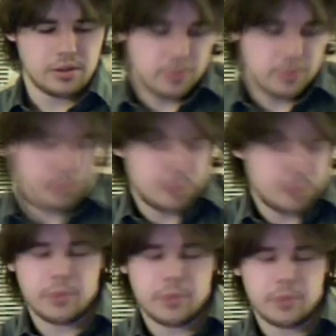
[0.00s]

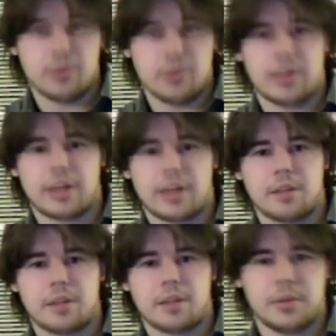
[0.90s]
When you look at a
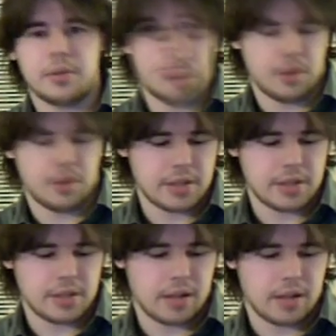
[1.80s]
number, you know
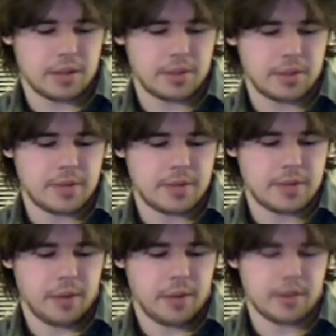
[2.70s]
exactly what it's made
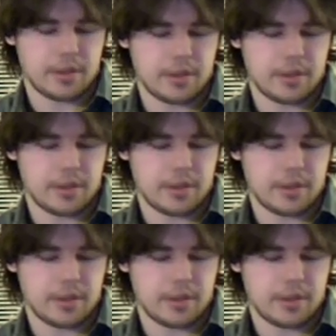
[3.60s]
up with. It